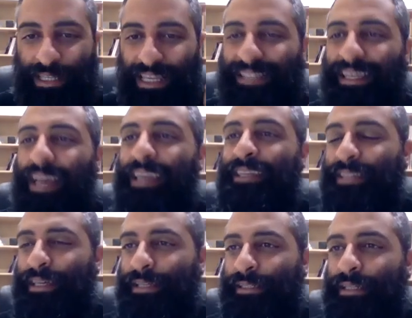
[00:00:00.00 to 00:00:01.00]
to entice
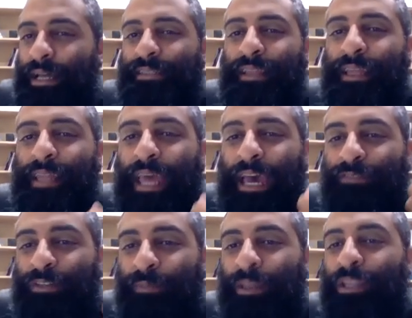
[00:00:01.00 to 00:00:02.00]
us, not to let it have
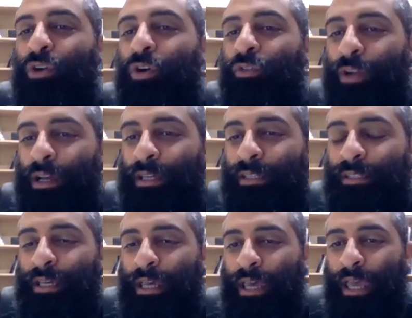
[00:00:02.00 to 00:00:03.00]
dominion over us.
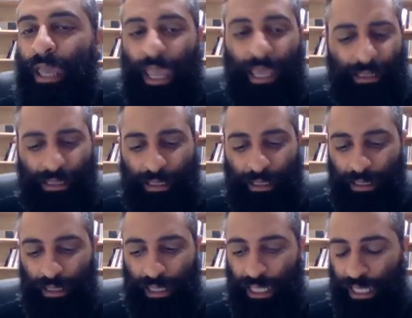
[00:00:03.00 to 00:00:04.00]
And,
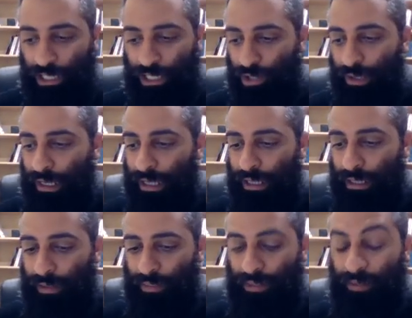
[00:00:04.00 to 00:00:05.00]
you know,
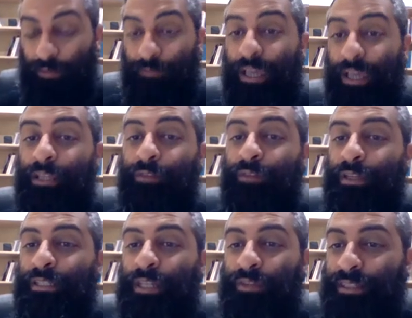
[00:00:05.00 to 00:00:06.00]
the effectiveness
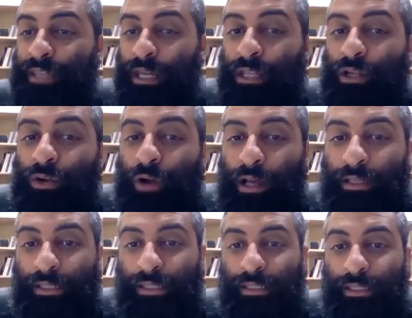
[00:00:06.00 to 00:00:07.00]
of the sign of the
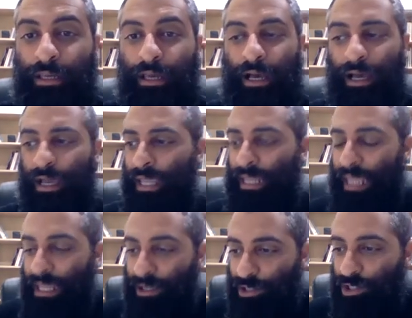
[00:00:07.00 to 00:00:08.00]
cross, uh, an
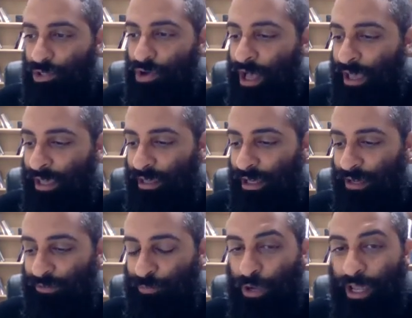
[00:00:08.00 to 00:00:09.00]
inner cry
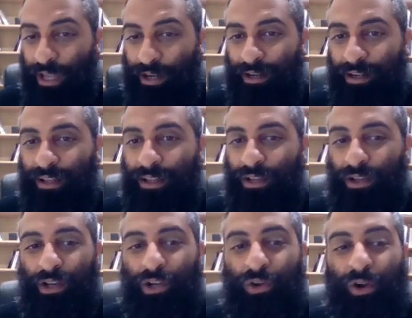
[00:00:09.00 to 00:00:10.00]
of prayer,
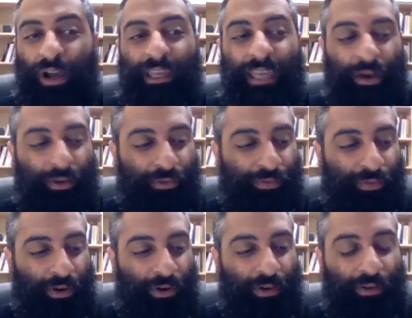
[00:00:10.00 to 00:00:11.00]
uh, crying out
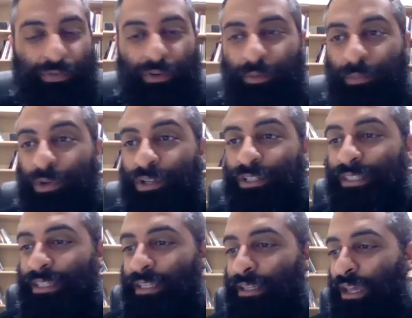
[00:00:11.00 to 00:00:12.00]
for, for
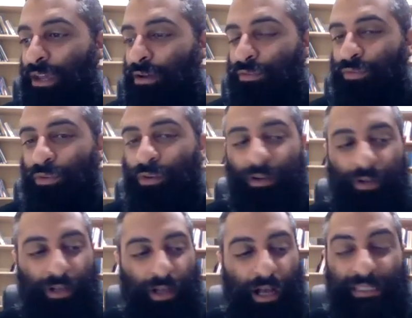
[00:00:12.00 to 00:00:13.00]
mercy for
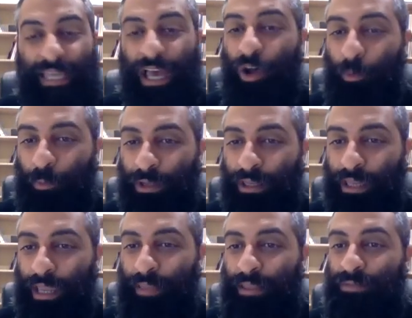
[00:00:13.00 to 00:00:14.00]
God's help
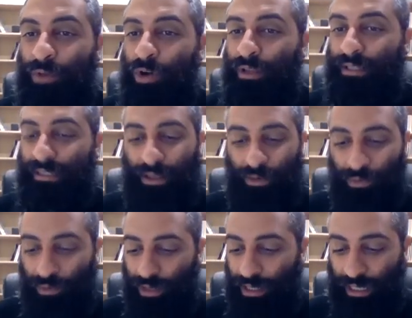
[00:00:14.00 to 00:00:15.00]
in these moments,
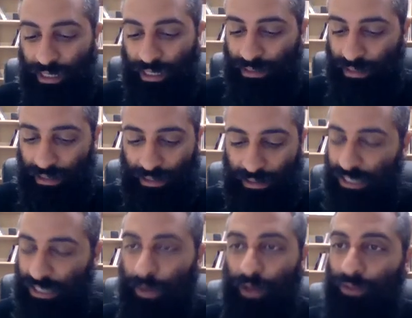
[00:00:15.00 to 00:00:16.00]
it can
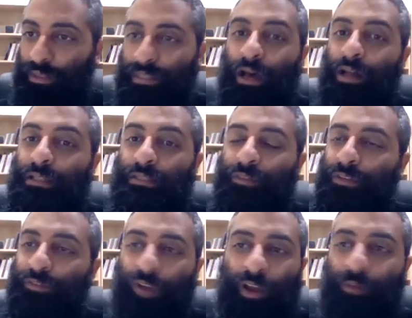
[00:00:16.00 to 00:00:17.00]
dispel these thoughts from the
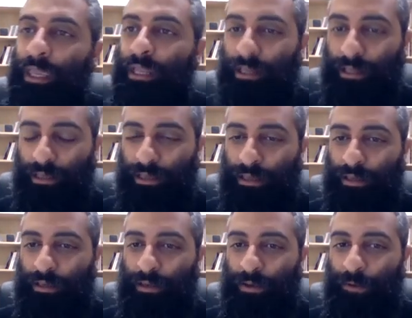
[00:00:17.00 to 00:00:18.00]
very beginning,
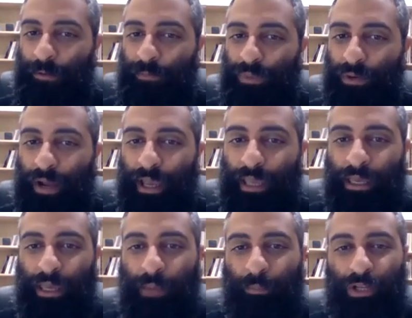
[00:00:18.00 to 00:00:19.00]
right?
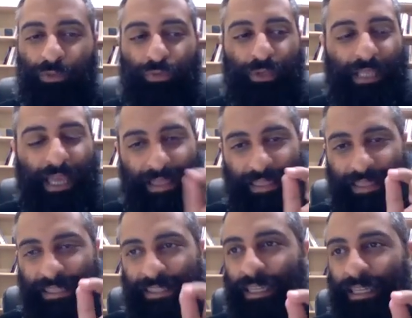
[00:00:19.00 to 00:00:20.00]
But if we let the
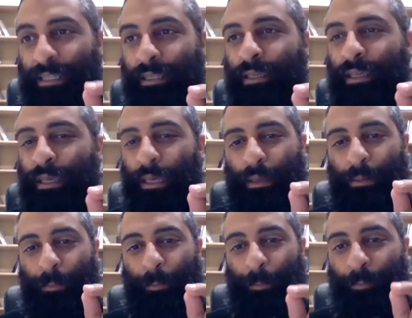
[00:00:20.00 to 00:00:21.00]
sin
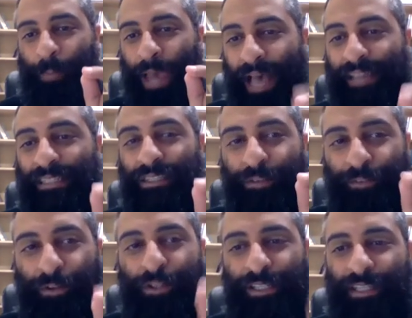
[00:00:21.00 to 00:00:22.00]
pass the
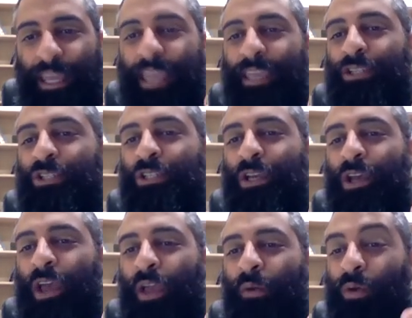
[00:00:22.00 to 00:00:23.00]
first stage
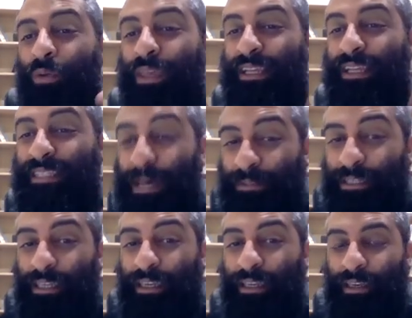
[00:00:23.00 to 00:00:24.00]
where we accept
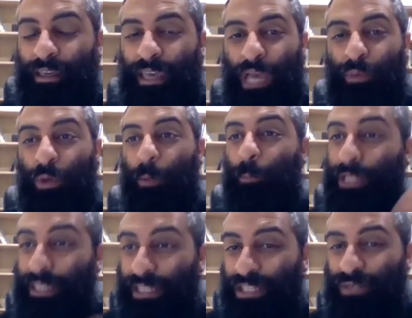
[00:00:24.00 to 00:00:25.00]
it and we're
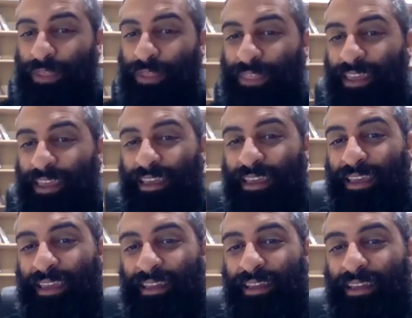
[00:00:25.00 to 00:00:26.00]
pleased with it,
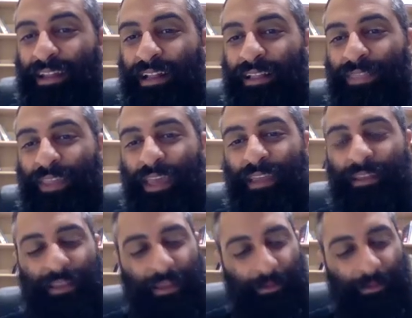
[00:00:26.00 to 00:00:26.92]
then